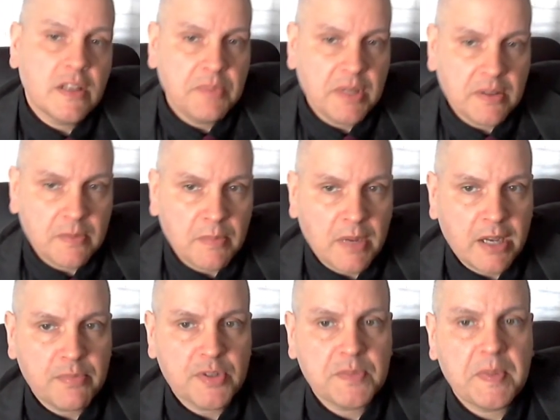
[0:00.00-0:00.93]
a bit my
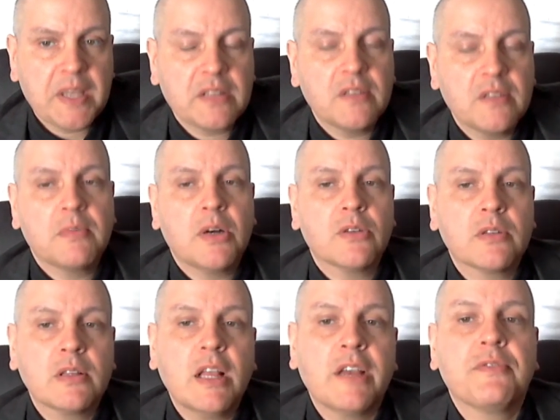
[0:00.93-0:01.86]
perspective
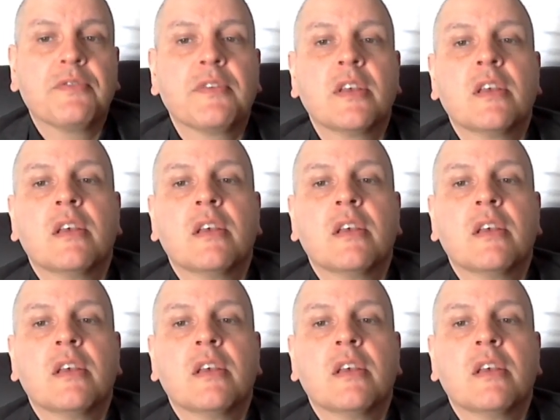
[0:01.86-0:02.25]
about life.